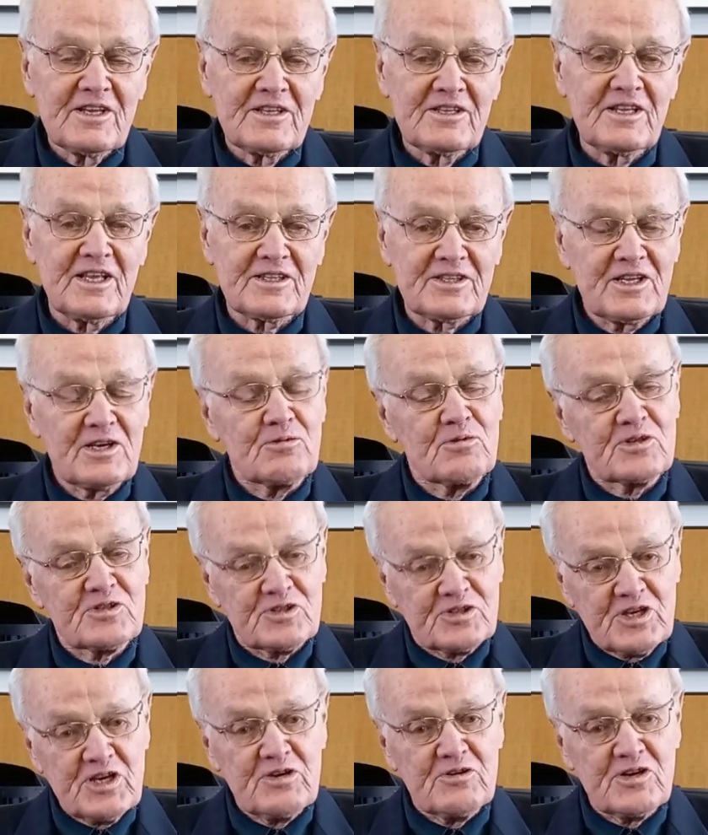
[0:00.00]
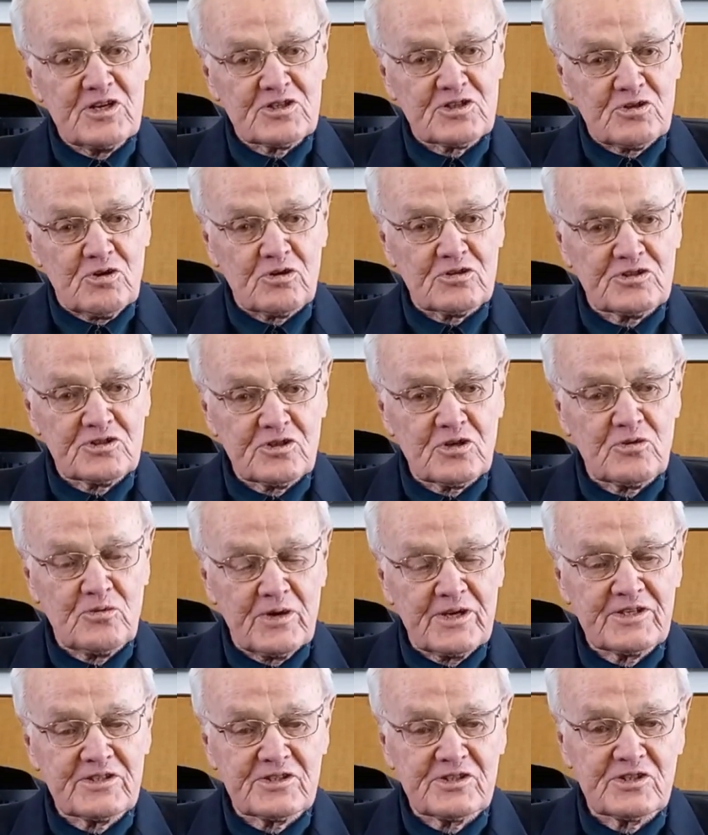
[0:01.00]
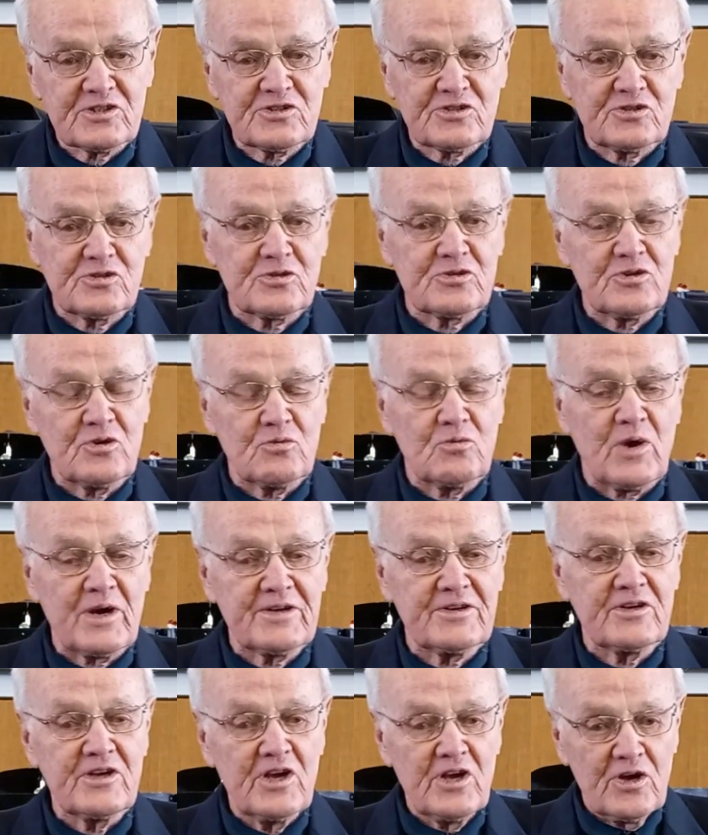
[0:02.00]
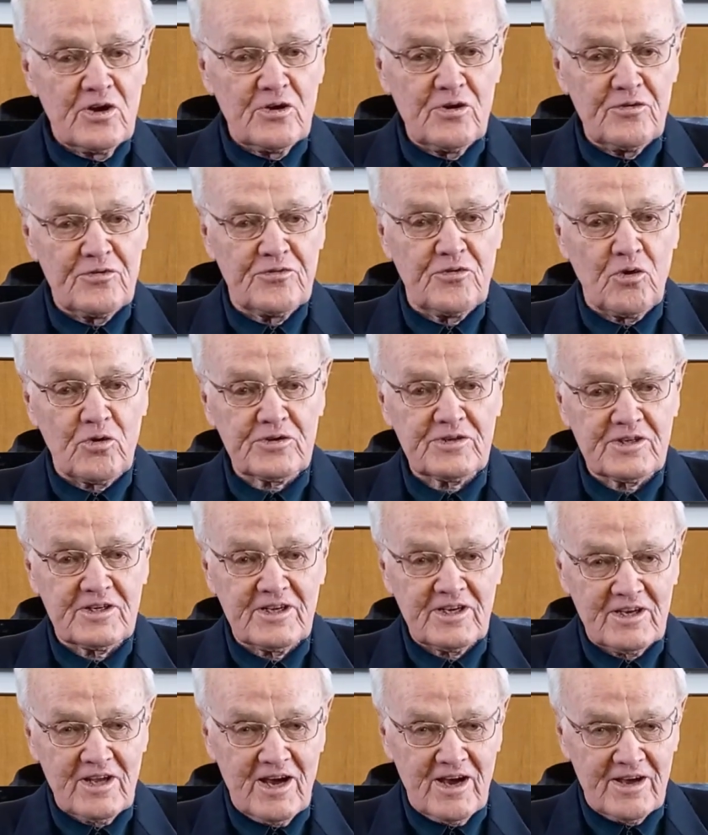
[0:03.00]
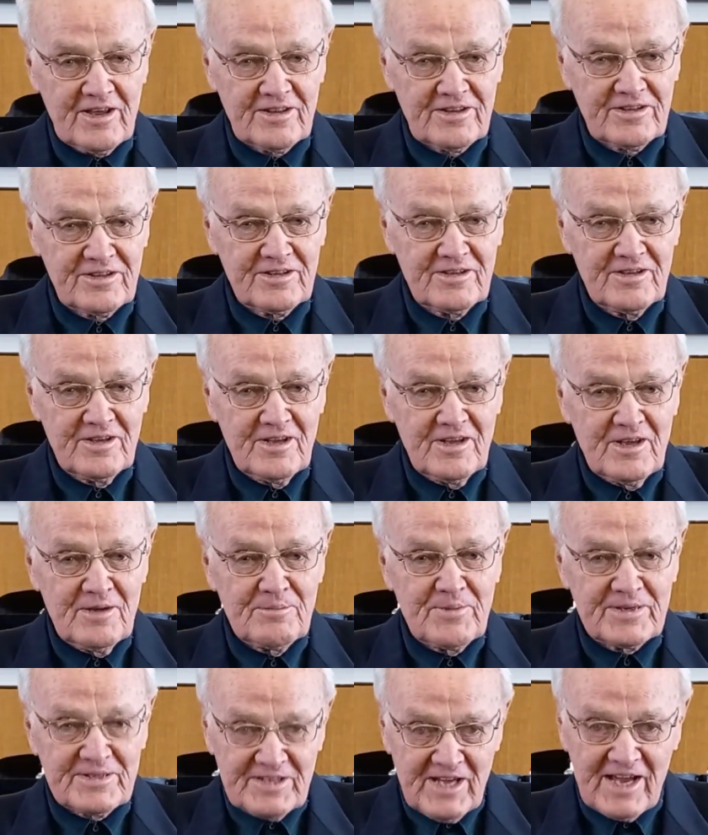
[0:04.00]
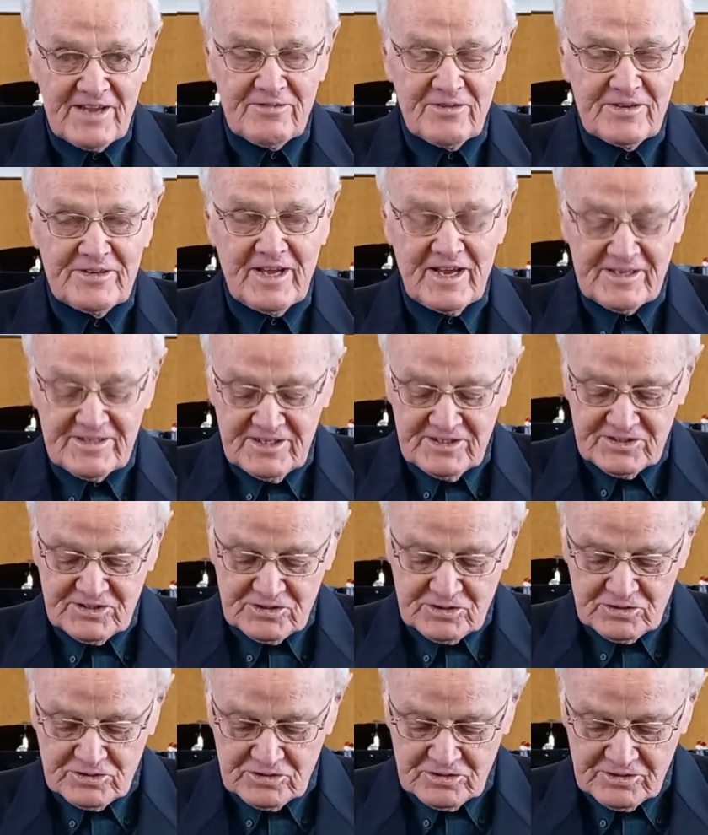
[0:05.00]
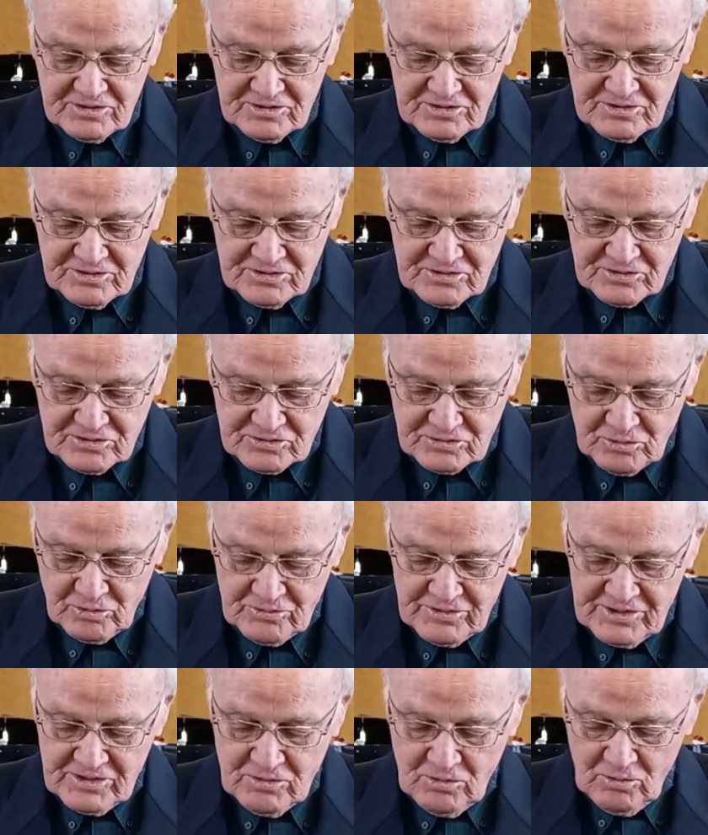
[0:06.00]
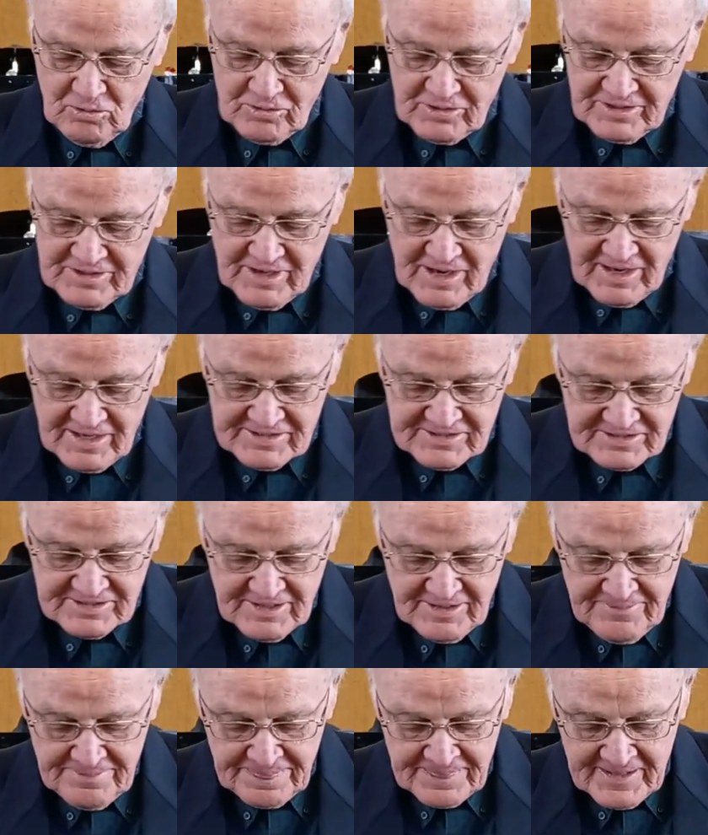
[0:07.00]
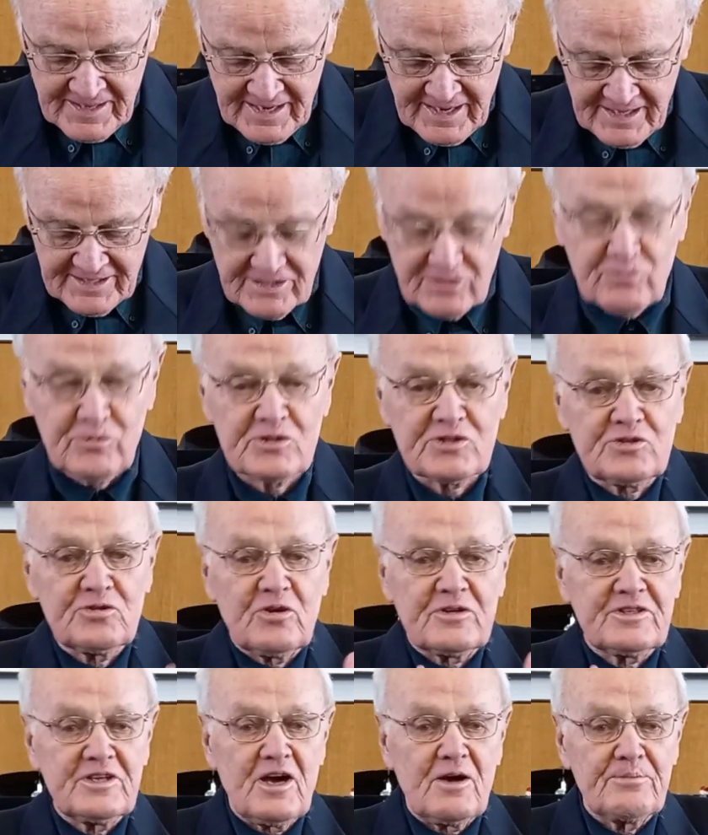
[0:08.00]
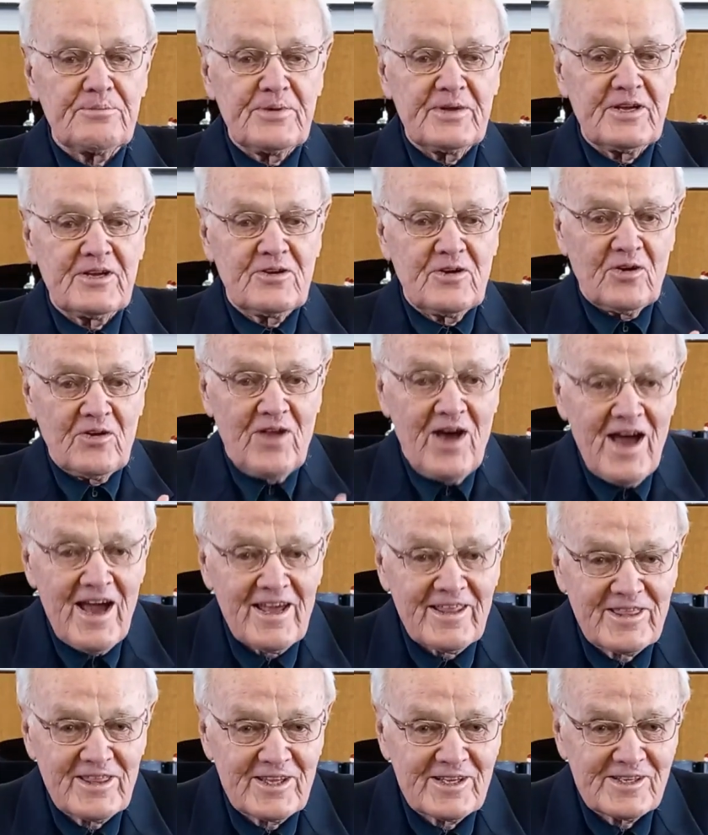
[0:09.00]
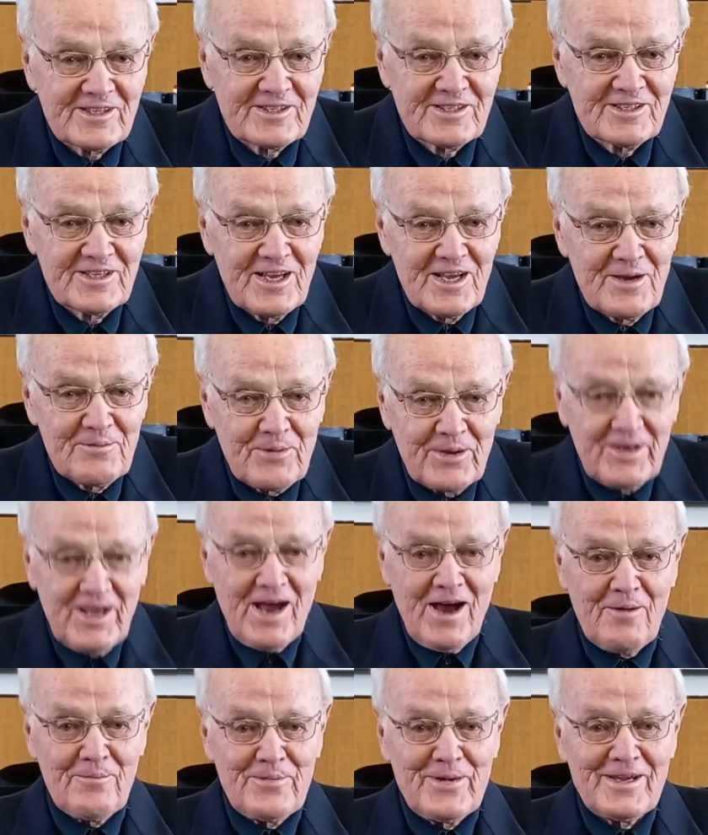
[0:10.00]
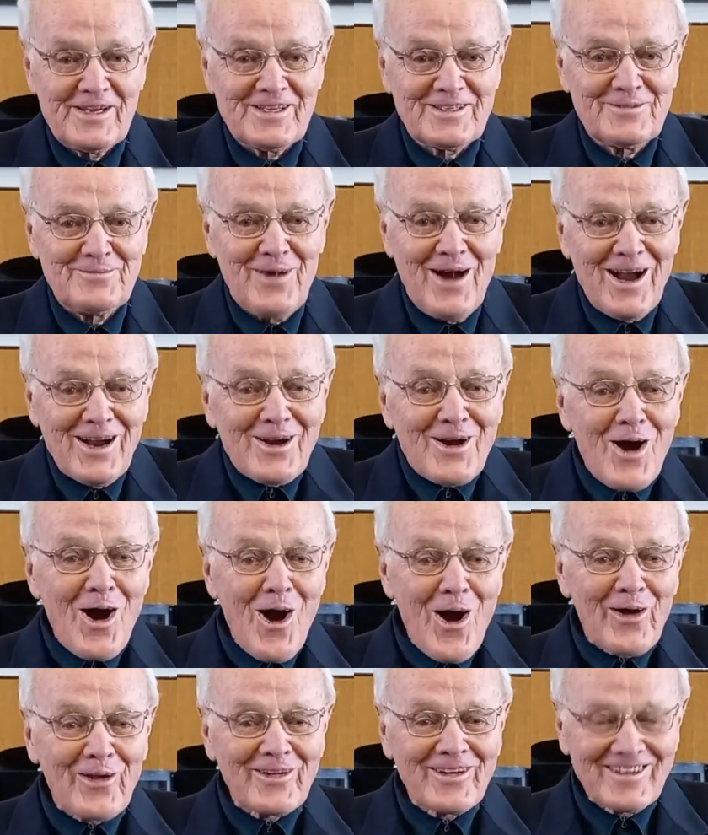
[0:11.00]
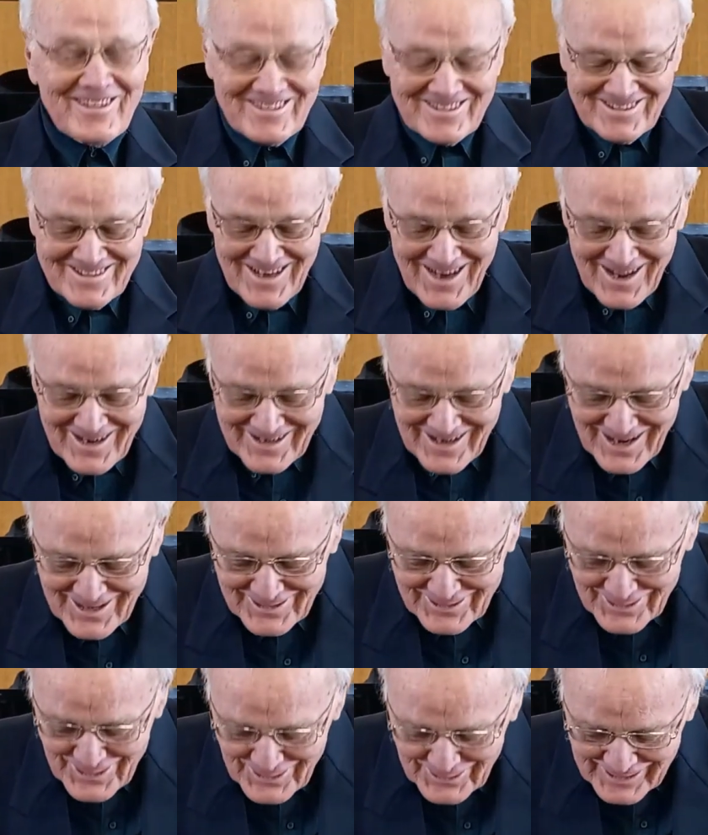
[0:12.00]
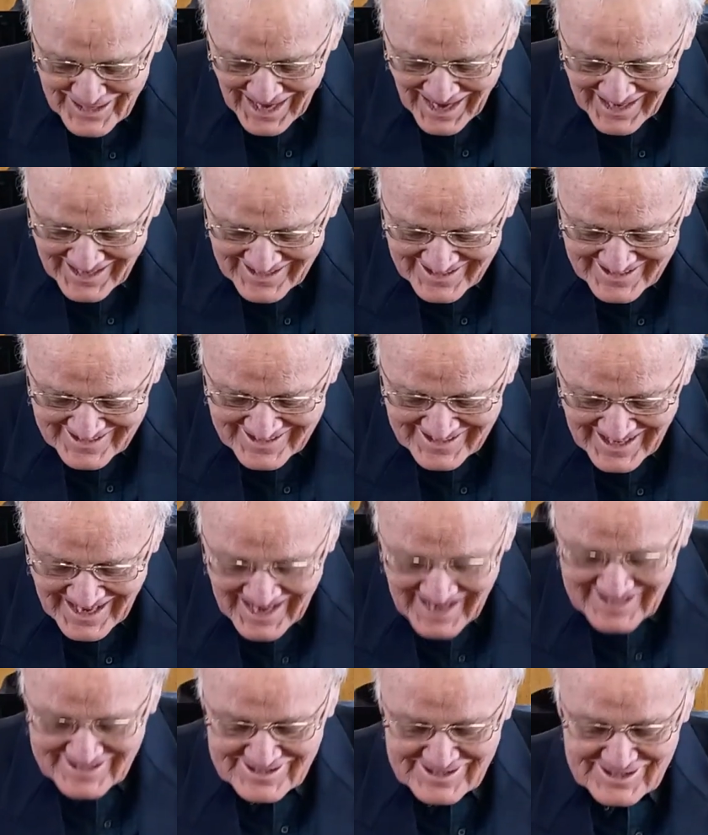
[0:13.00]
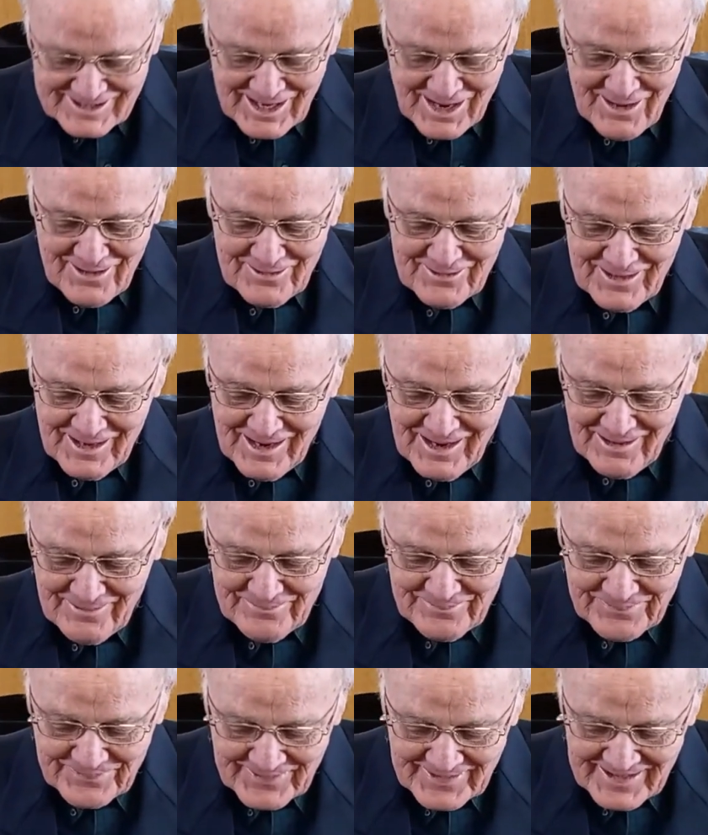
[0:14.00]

that there were serious consequences to the one who fought Goliath. But David had his story organized, and it was not how big Goliath is, but how big is my God? Hallelujah. And so